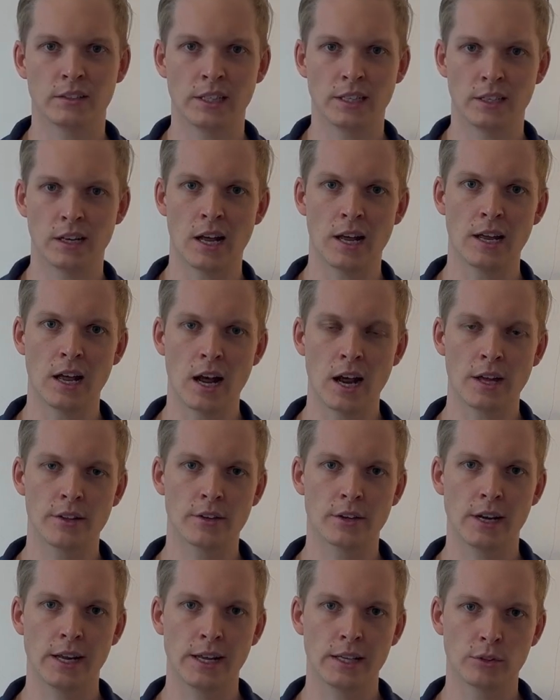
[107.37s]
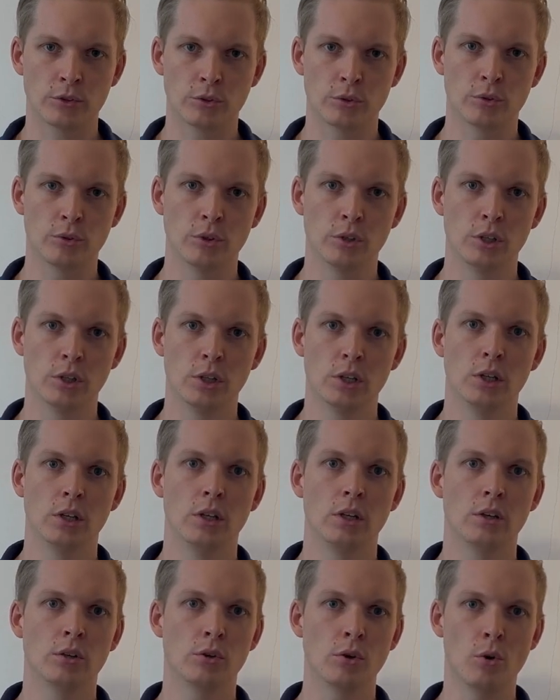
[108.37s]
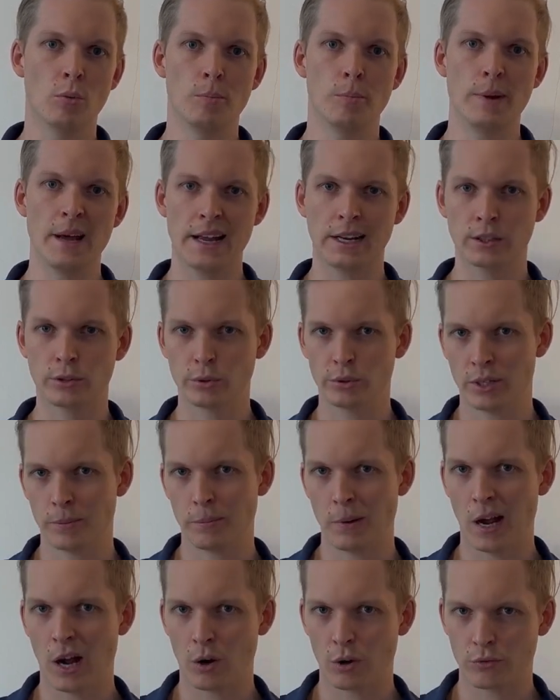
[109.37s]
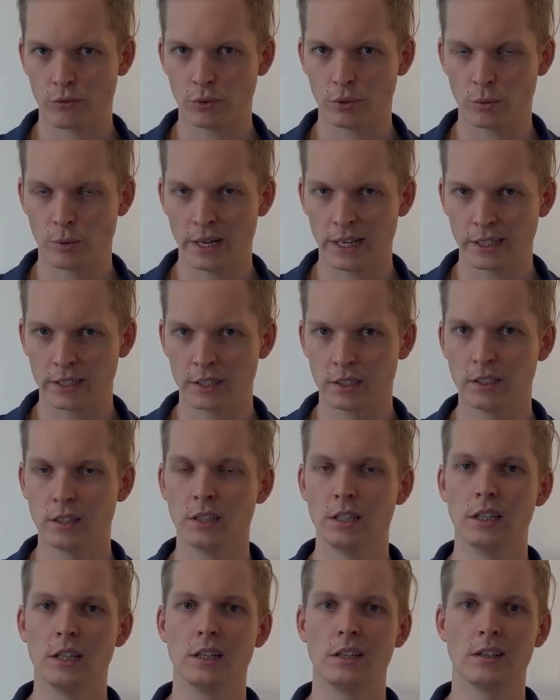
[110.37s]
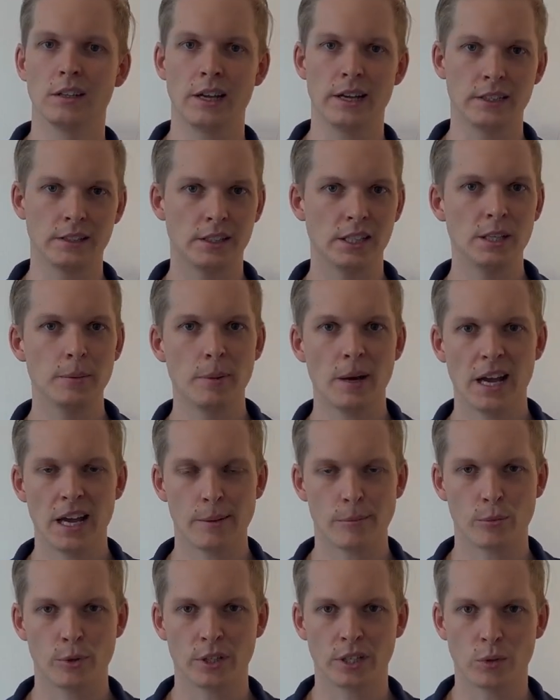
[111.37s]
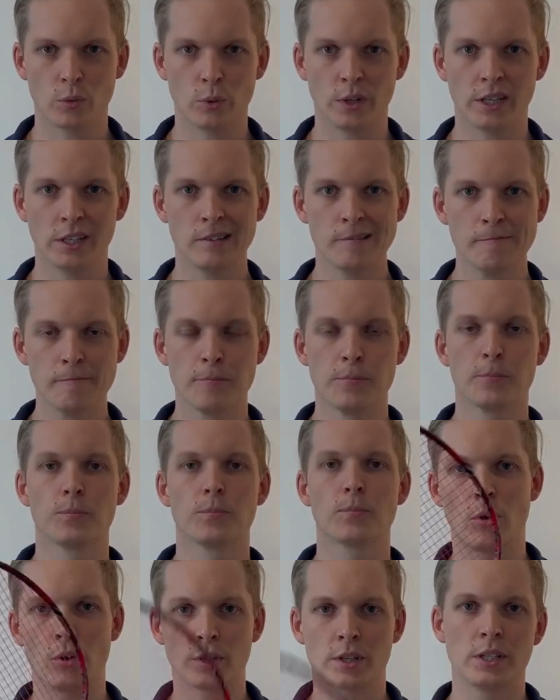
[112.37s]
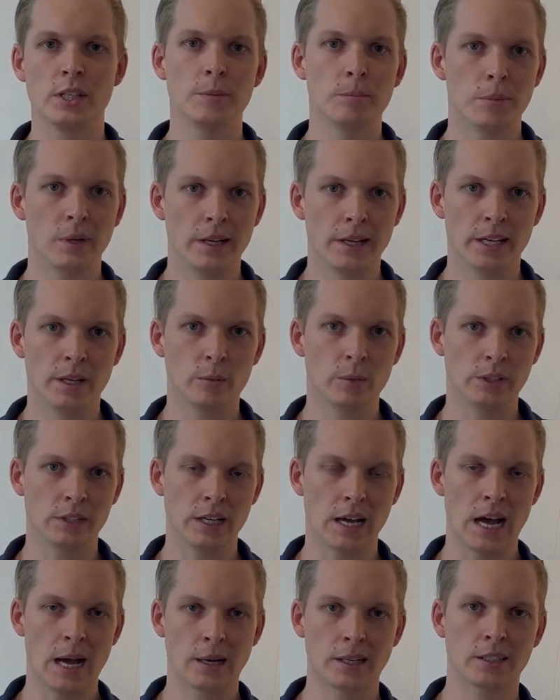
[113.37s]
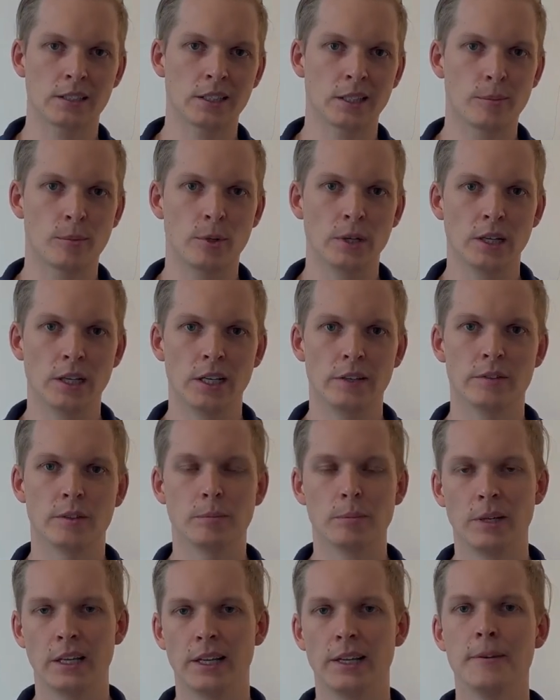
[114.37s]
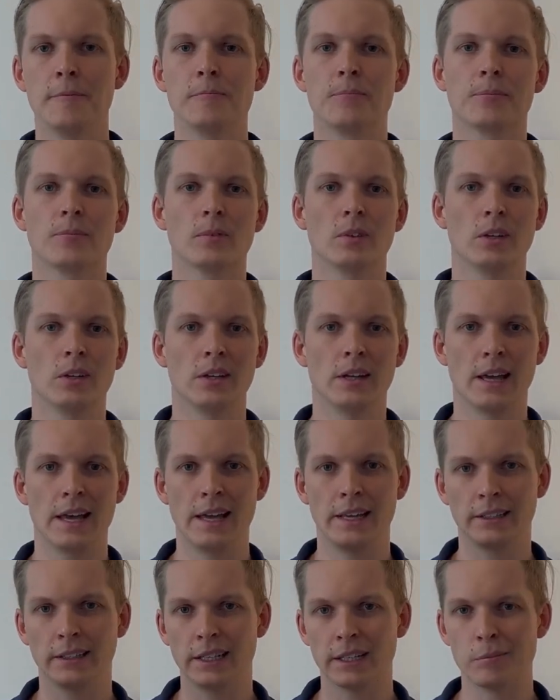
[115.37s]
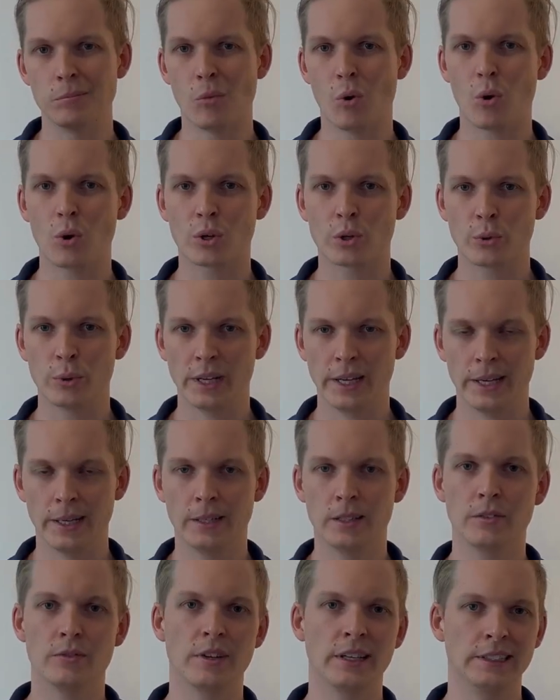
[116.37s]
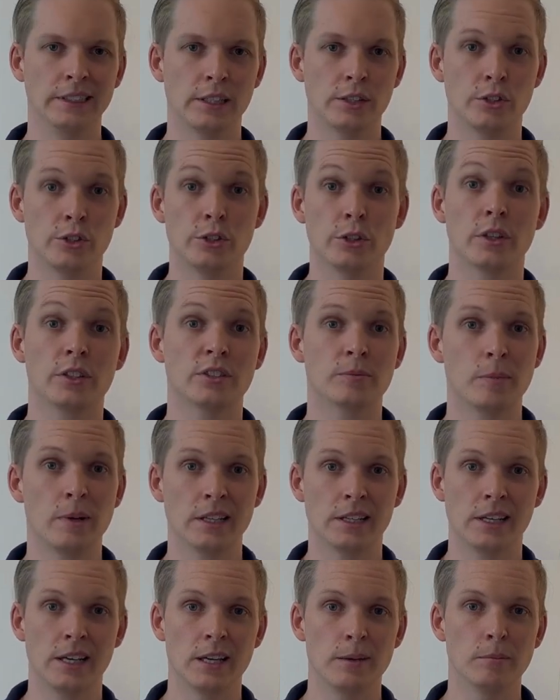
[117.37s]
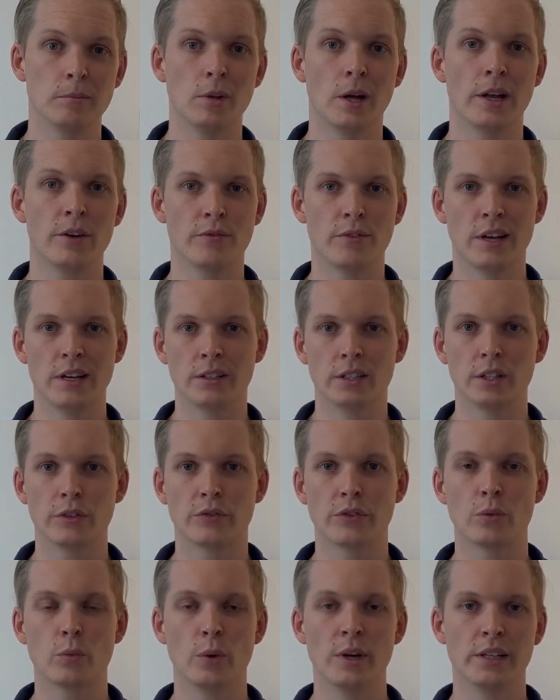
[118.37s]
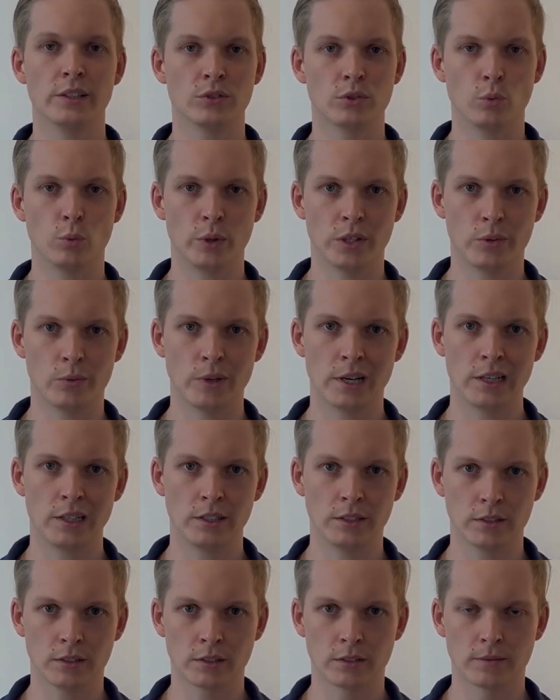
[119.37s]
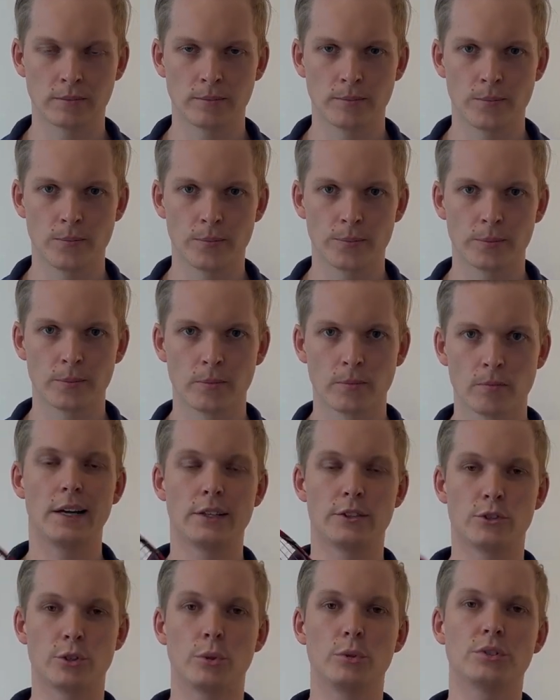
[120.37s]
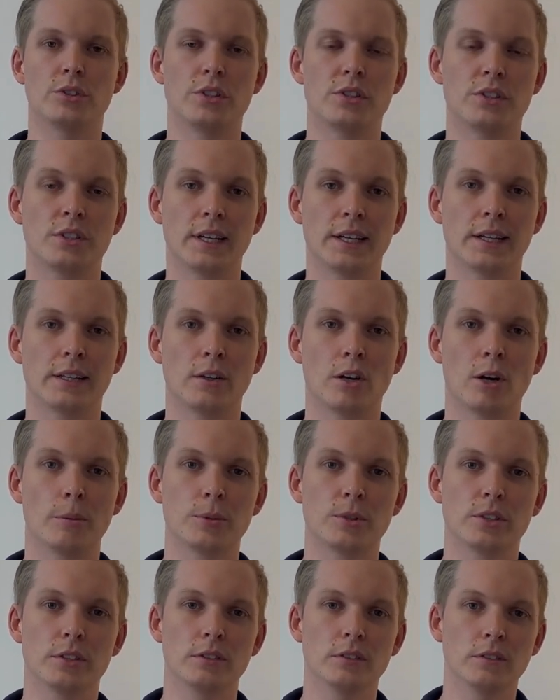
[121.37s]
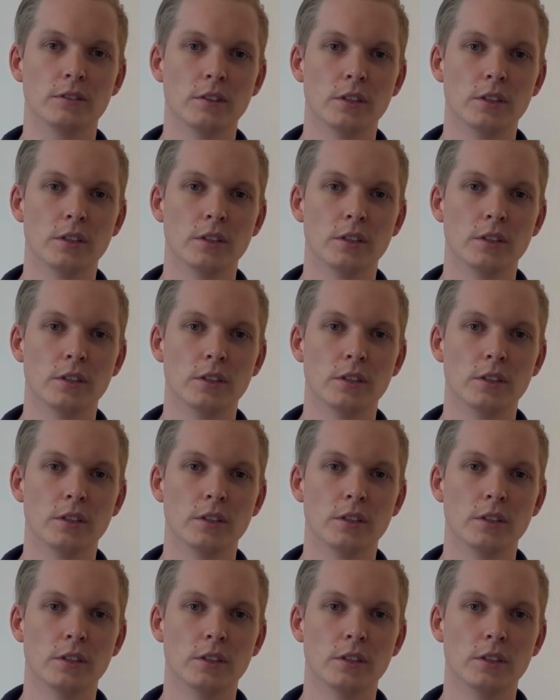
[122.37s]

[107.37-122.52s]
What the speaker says: that I either had to go back to the powerful racket and keep hammering away, or keep playing with the Arcsaber 11 Play and get more creative and adjust my game and find different ways to win rallies. I chose the second option,